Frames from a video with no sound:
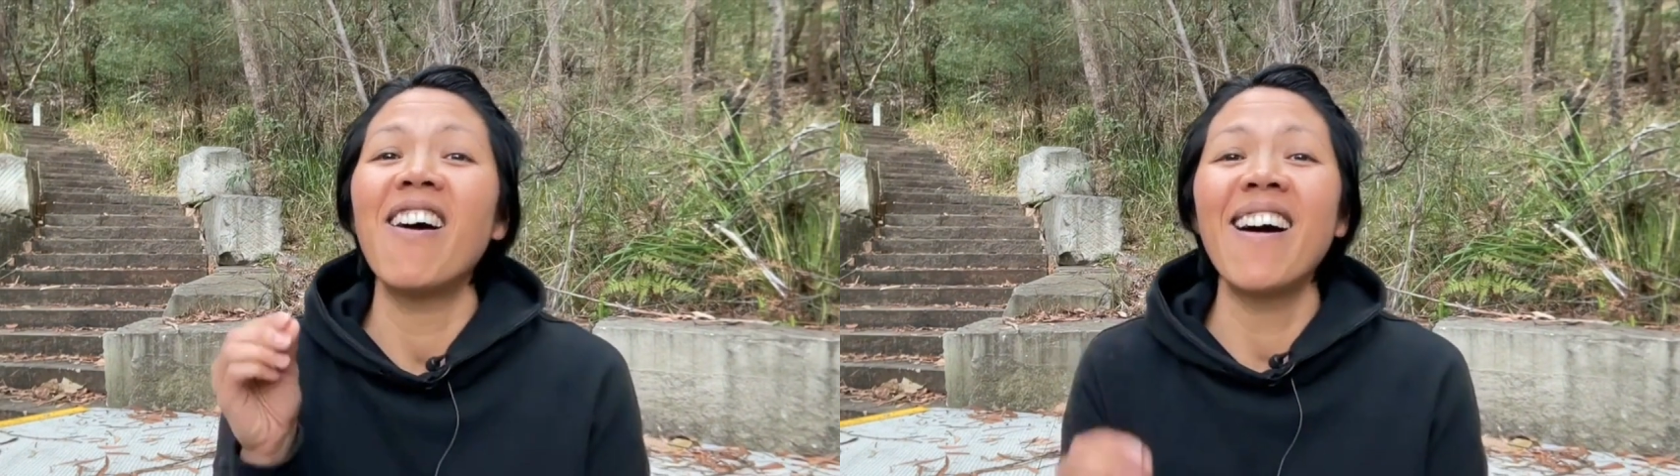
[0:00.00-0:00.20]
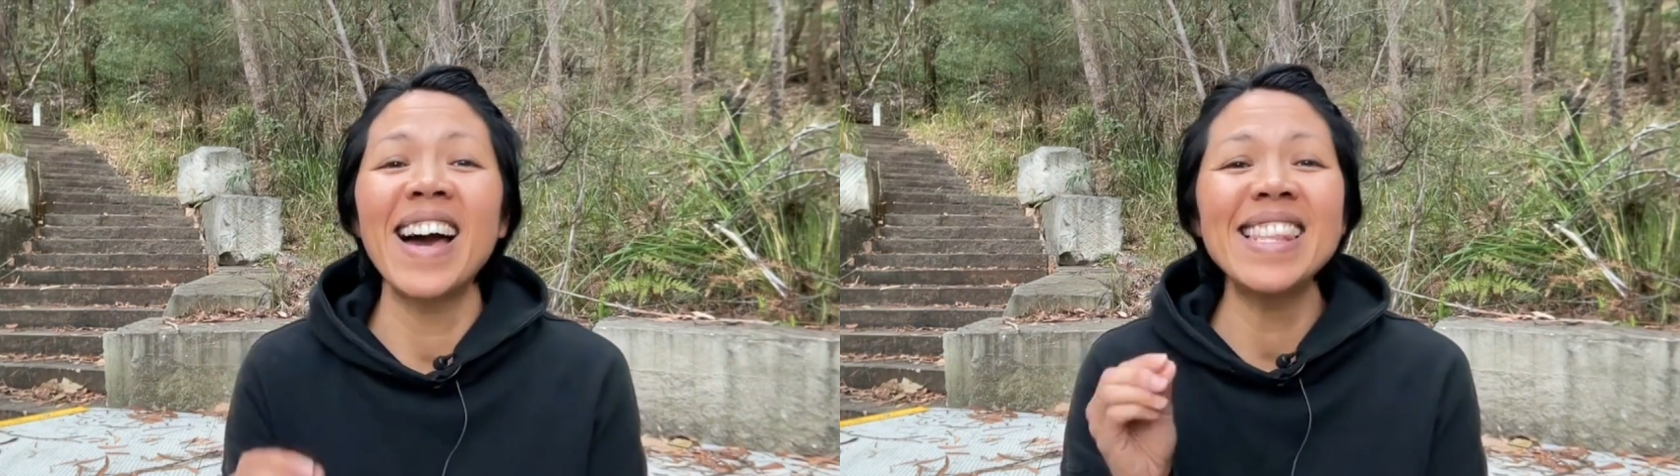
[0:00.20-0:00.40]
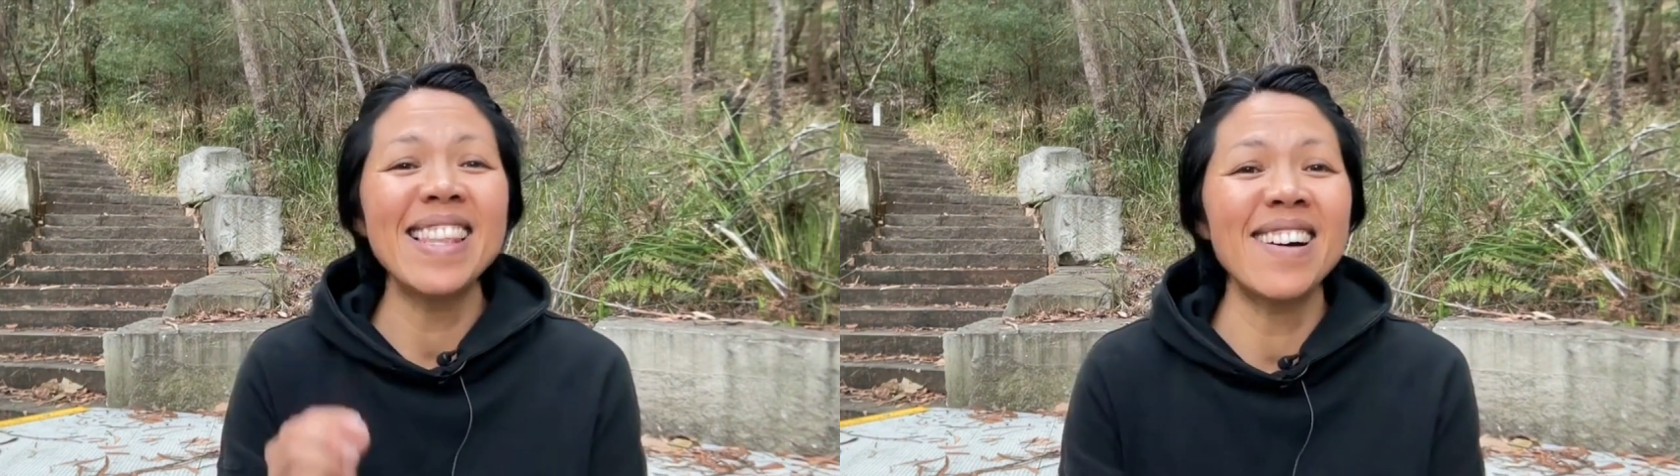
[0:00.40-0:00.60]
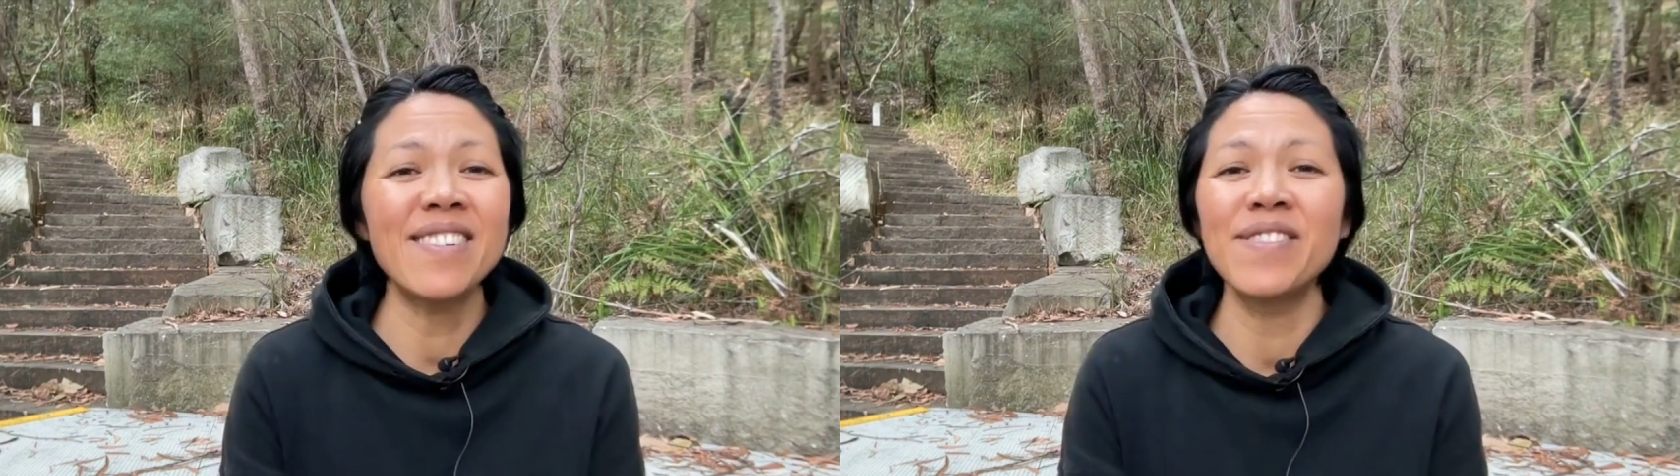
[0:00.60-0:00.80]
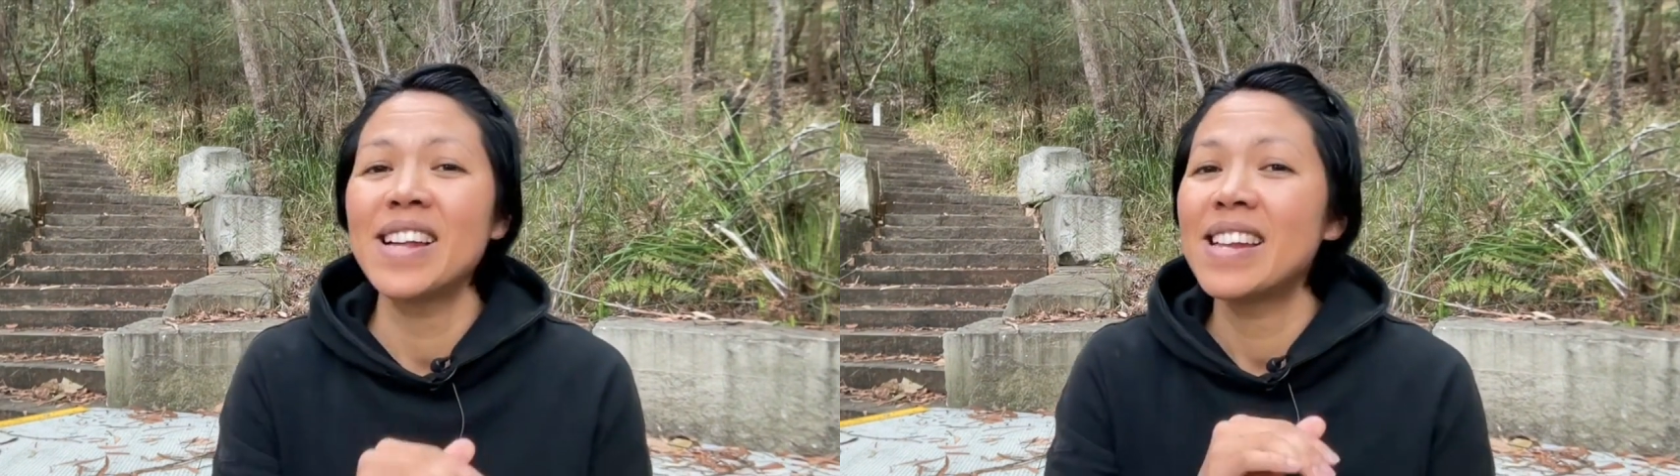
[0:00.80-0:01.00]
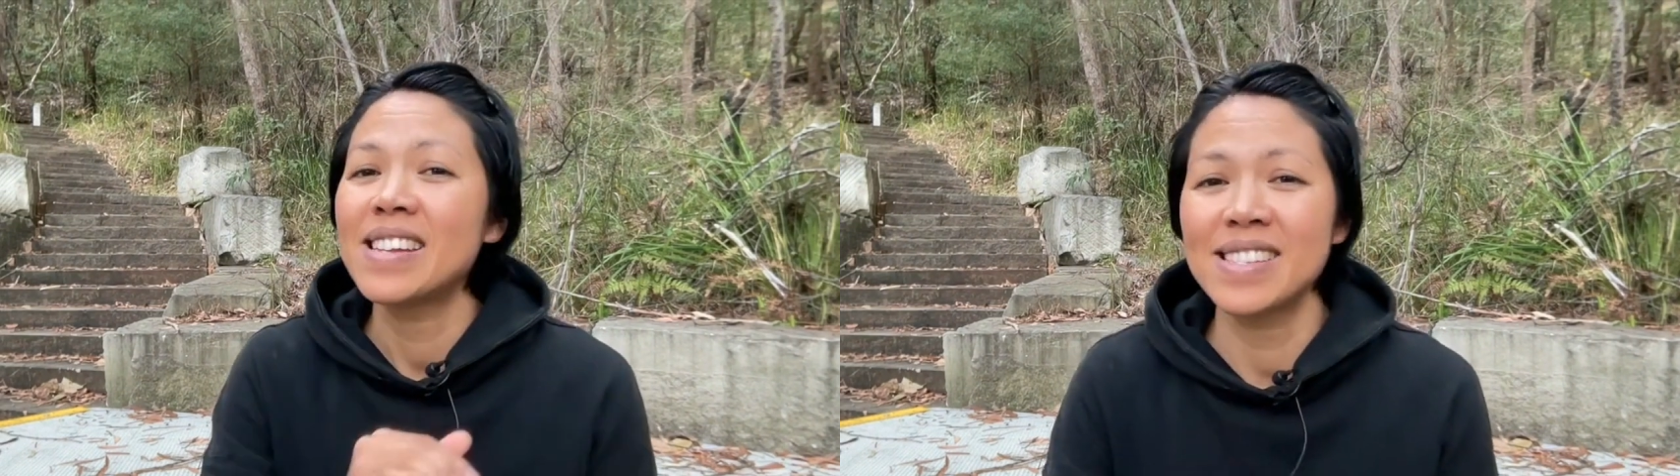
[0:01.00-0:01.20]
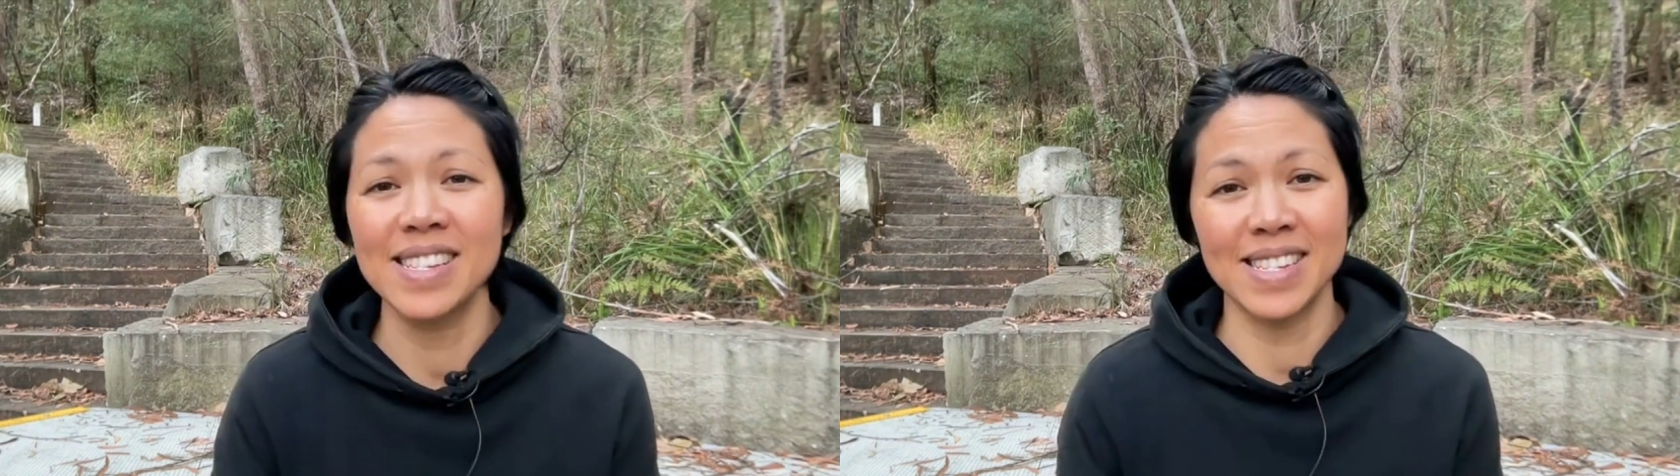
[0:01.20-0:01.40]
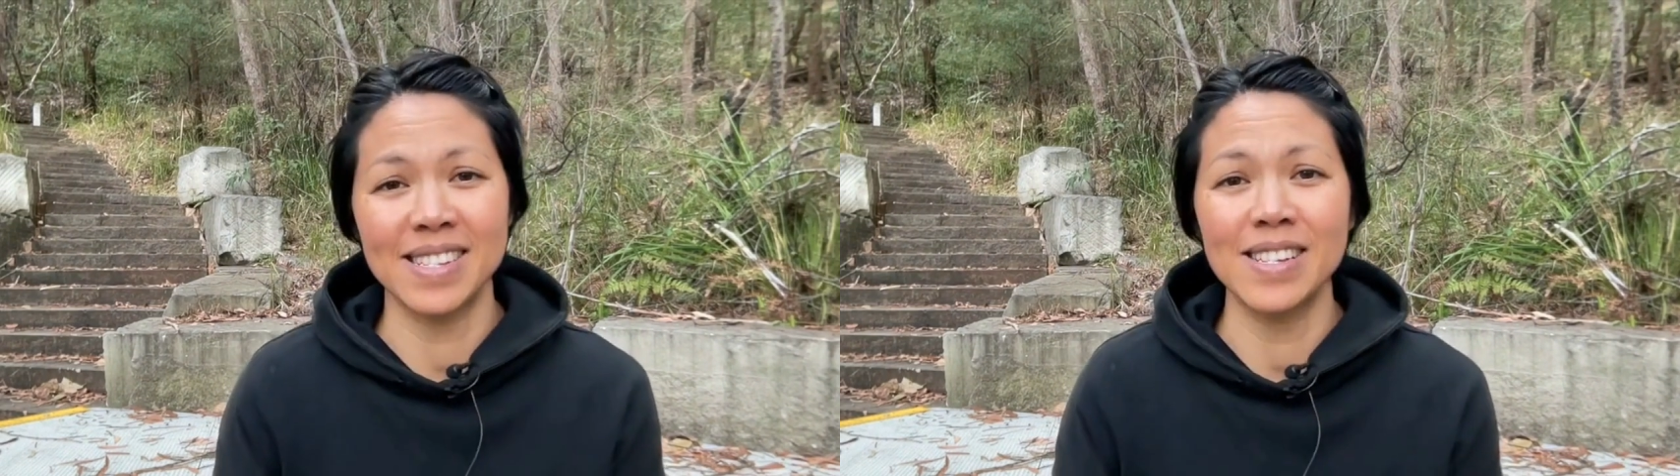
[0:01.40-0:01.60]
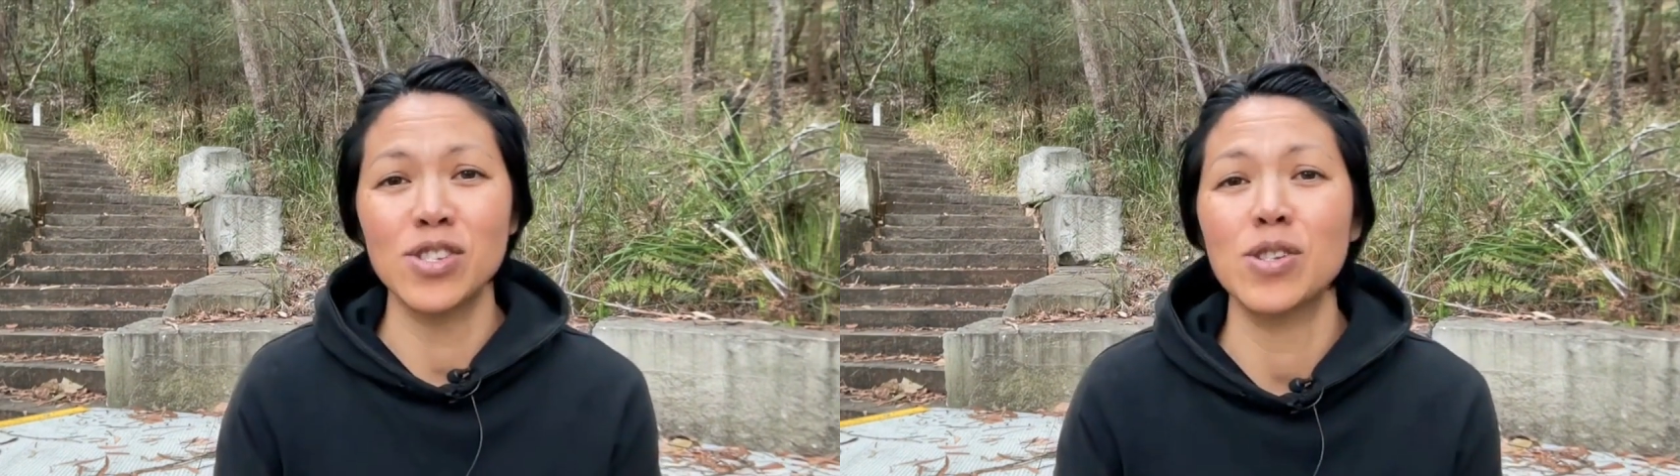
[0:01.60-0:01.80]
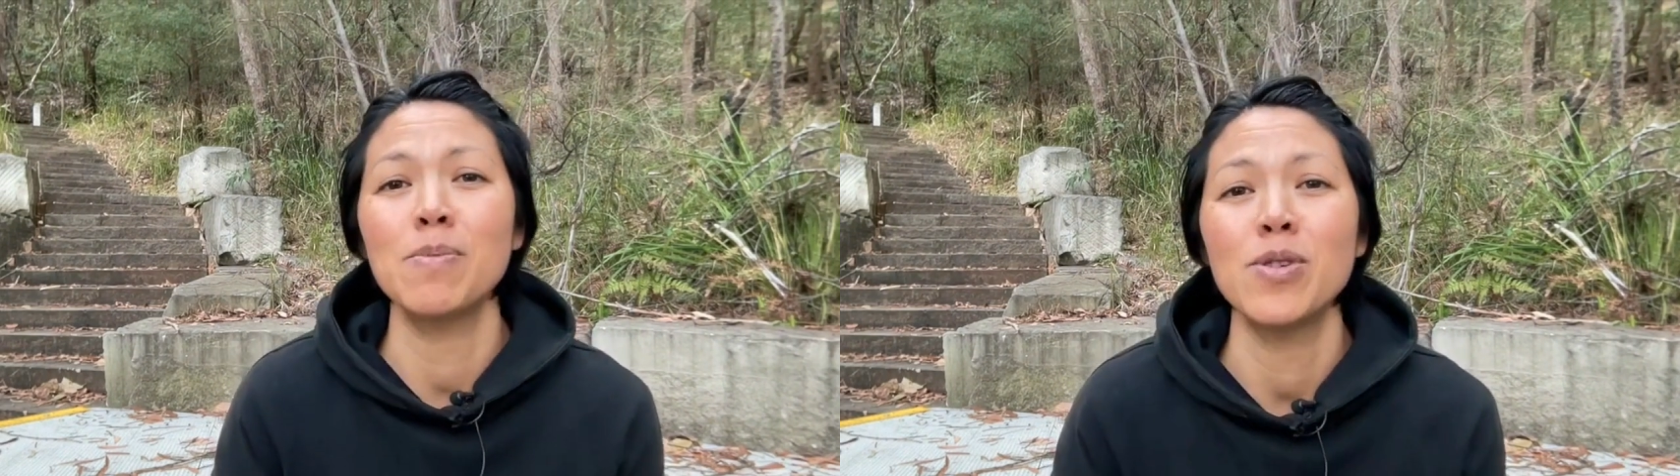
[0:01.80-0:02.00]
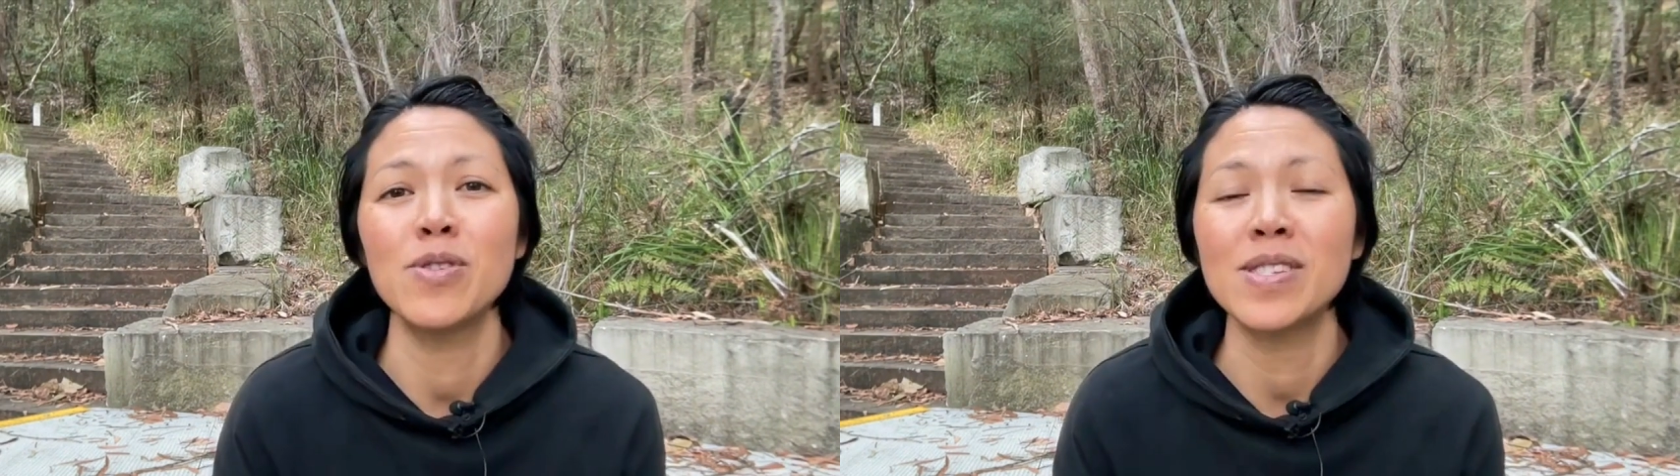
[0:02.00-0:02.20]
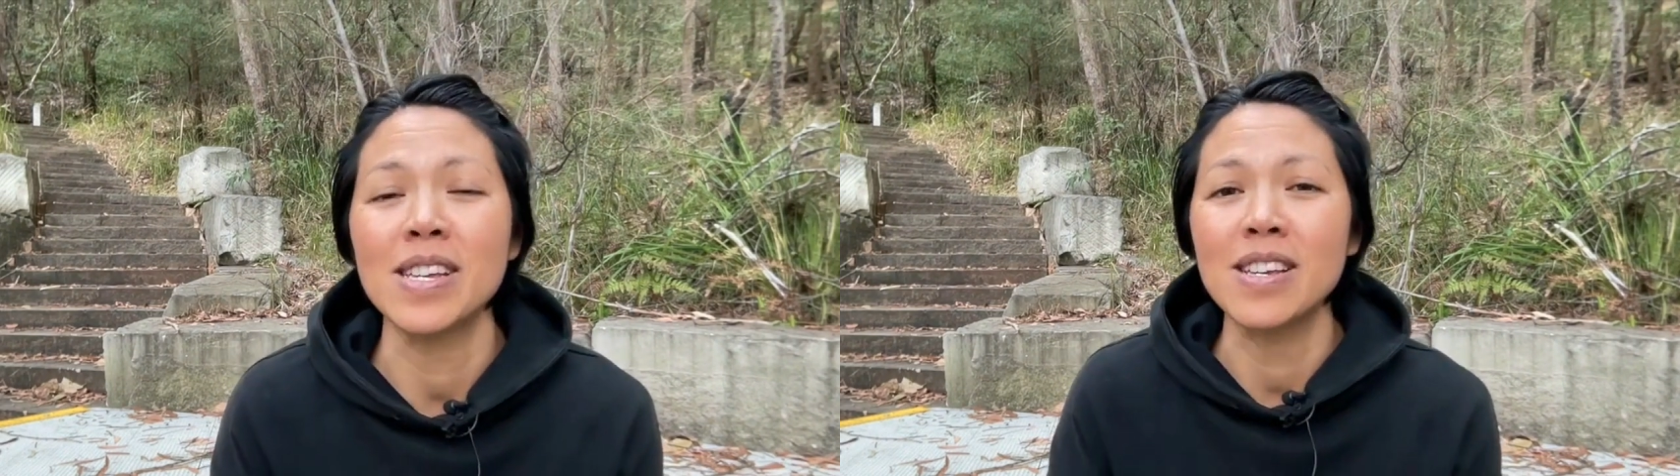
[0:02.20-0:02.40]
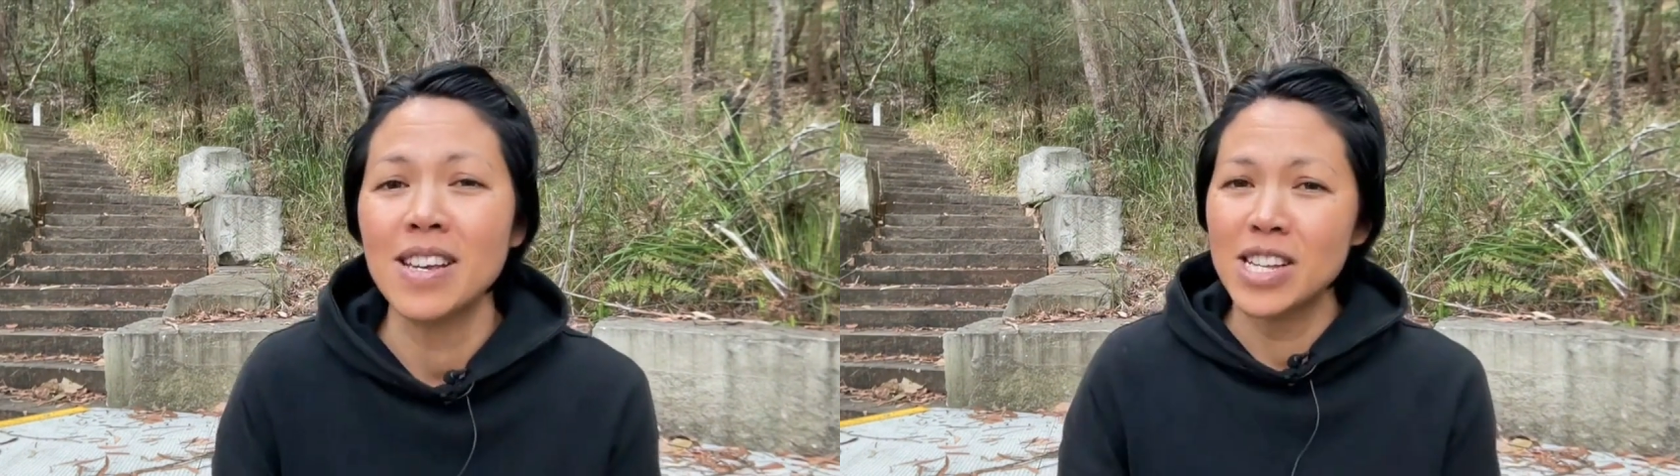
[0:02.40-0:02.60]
I love listening to music.